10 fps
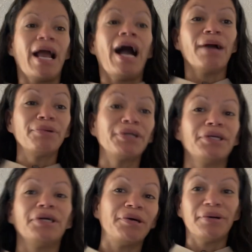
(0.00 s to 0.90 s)
I want to
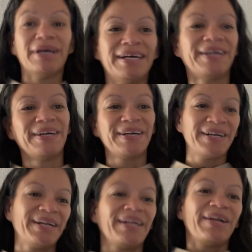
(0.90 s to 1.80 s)
know
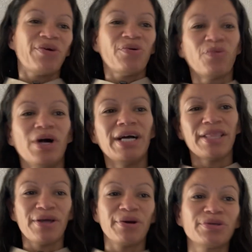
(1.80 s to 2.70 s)

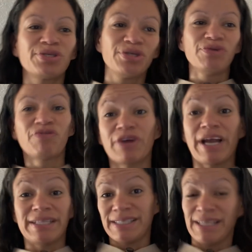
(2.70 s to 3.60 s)
what those two
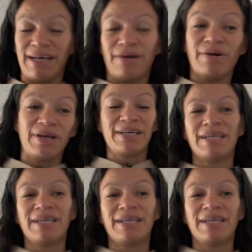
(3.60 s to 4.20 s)
friends now